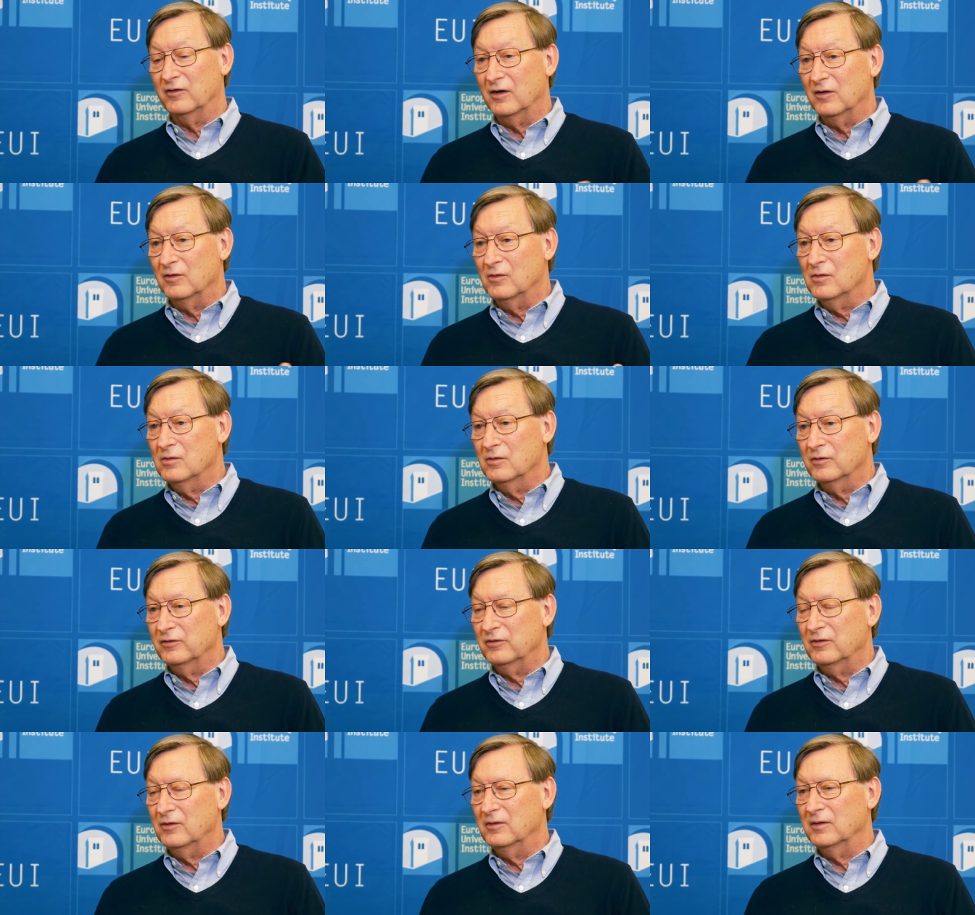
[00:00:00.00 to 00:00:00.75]
And
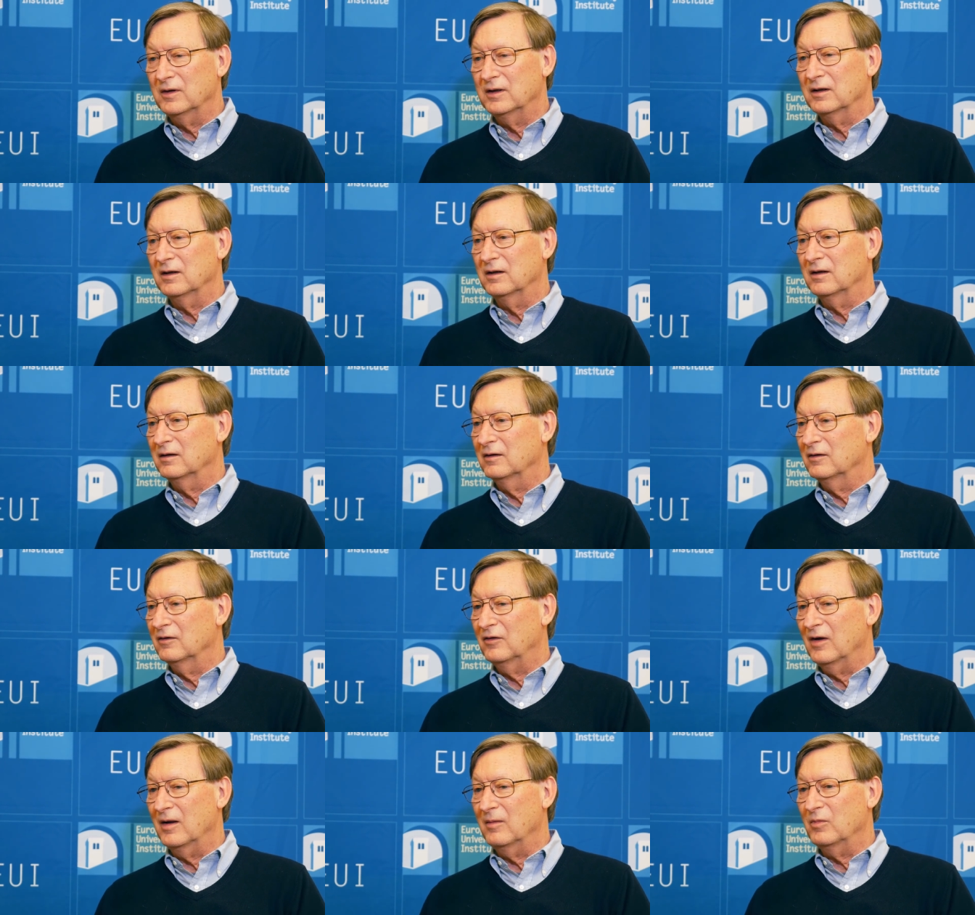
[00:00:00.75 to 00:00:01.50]
Google's doing the
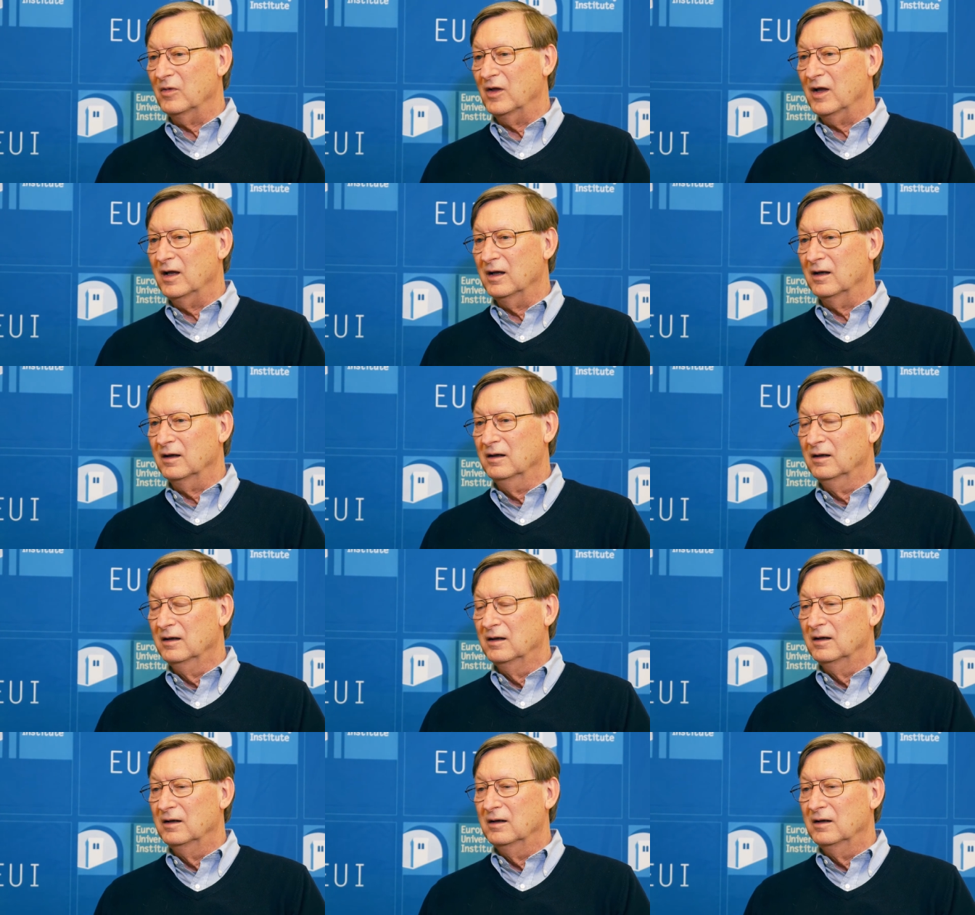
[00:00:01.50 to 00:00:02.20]
same thing